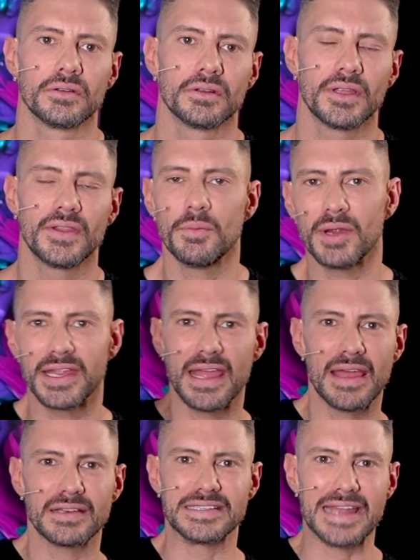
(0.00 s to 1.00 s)
and then we
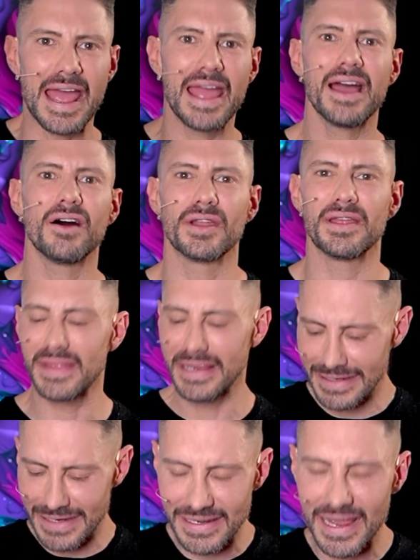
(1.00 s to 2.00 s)
get down, and
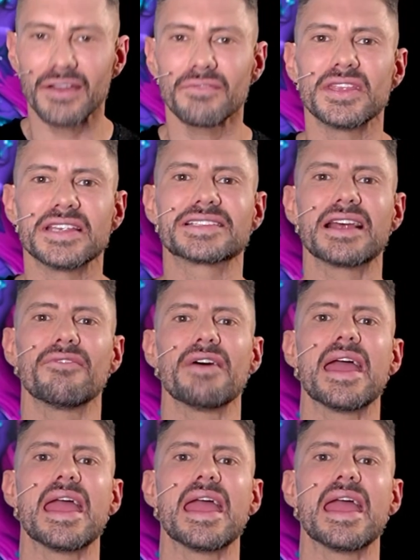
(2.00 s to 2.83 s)
none of this stuff